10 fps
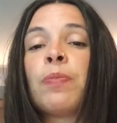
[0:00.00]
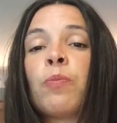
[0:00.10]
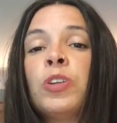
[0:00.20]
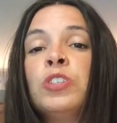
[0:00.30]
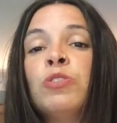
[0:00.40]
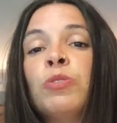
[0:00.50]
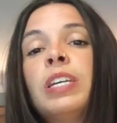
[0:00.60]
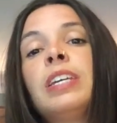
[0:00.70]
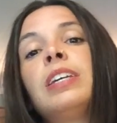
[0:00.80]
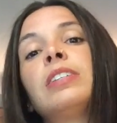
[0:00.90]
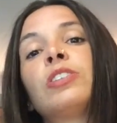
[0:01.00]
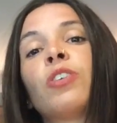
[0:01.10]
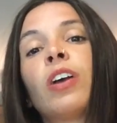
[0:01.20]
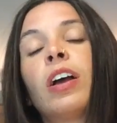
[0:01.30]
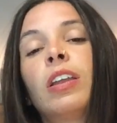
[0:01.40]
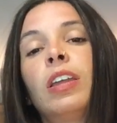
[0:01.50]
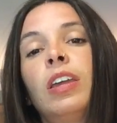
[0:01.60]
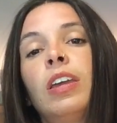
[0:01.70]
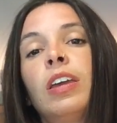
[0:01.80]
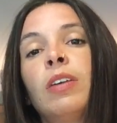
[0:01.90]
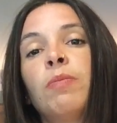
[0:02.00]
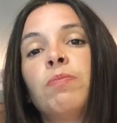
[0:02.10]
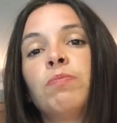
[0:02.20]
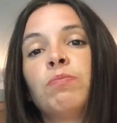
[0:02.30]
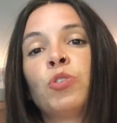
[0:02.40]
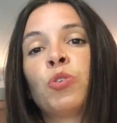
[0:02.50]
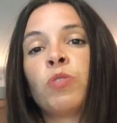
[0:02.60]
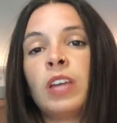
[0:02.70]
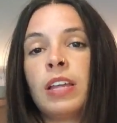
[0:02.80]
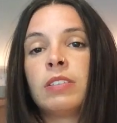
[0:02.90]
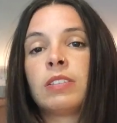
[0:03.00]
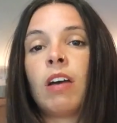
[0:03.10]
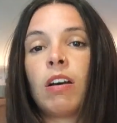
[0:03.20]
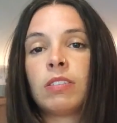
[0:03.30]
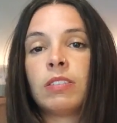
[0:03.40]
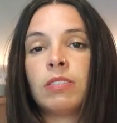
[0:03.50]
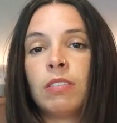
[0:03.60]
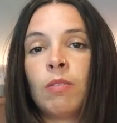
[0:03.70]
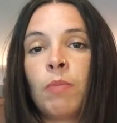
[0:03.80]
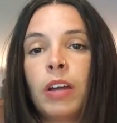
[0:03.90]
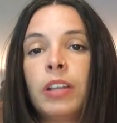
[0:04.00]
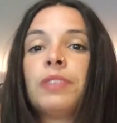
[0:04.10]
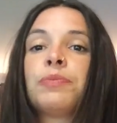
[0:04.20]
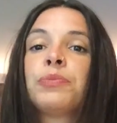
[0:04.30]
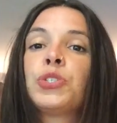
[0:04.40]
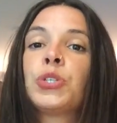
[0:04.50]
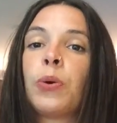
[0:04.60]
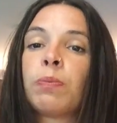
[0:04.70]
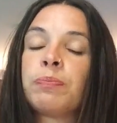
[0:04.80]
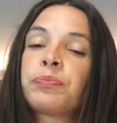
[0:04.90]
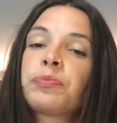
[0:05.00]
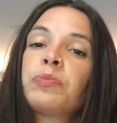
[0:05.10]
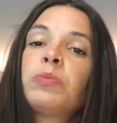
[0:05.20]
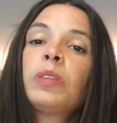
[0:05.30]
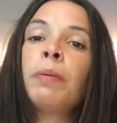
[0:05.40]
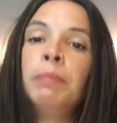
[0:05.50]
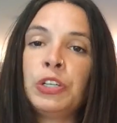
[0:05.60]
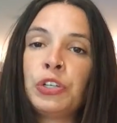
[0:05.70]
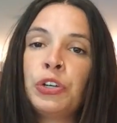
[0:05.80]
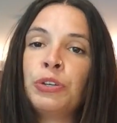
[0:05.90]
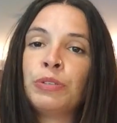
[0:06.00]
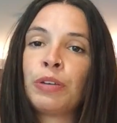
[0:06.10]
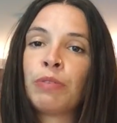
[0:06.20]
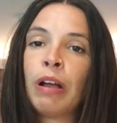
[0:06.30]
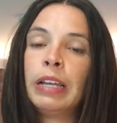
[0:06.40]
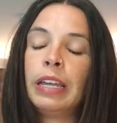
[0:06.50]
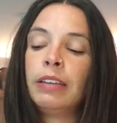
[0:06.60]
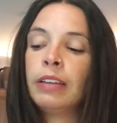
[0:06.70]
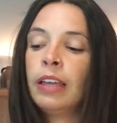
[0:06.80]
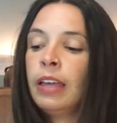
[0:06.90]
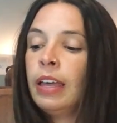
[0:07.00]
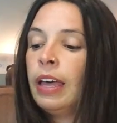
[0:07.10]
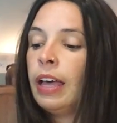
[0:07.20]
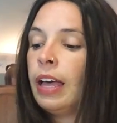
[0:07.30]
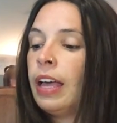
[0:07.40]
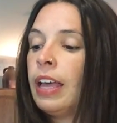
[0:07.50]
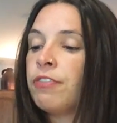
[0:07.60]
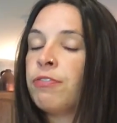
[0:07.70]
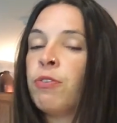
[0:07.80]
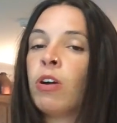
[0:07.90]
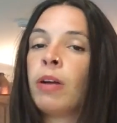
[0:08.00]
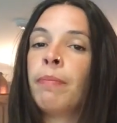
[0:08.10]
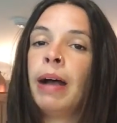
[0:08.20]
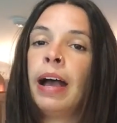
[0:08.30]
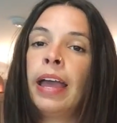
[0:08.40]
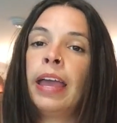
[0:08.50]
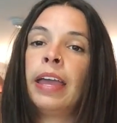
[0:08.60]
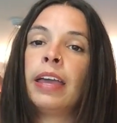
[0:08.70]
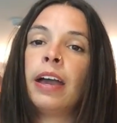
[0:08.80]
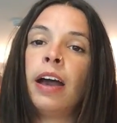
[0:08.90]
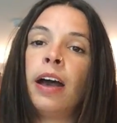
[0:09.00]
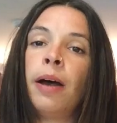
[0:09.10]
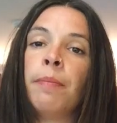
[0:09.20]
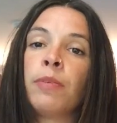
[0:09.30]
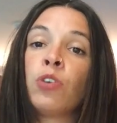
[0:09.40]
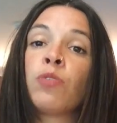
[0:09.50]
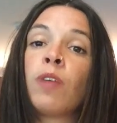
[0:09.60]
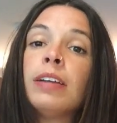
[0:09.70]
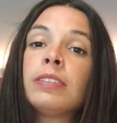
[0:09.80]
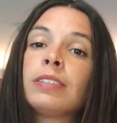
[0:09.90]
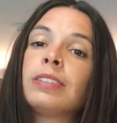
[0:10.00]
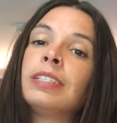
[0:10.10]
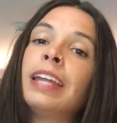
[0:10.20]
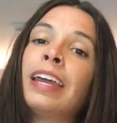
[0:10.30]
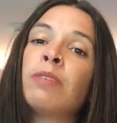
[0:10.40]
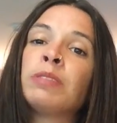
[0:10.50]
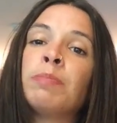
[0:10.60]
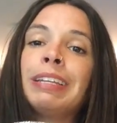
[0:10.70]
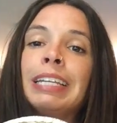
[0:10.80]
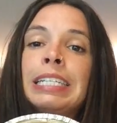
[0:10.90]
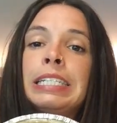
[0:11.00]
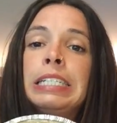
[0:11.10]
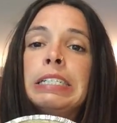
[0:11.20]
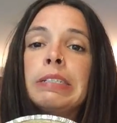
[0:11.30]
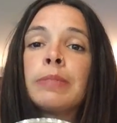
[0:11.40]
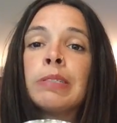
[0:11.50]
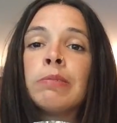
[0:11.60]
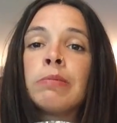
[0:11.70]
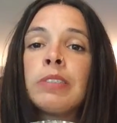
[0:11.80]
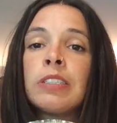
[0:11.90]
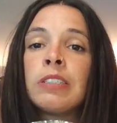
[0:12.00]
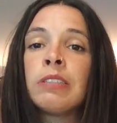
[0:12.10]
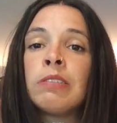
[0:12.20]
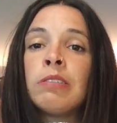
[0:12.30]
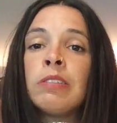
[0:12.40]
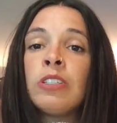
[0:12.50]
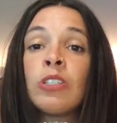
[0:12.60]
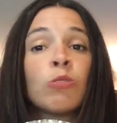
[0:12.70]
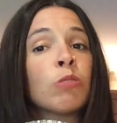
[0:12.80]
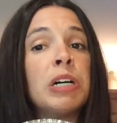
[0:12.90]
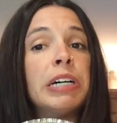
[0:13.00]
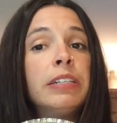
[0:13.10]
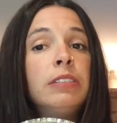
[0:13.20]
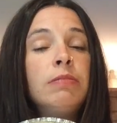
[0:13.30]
when you do heat your honey, it creates toxins in the body. So make sure you're using raw honey. For my crust, today I was a bit lazy and I'm going with a good old store-bought.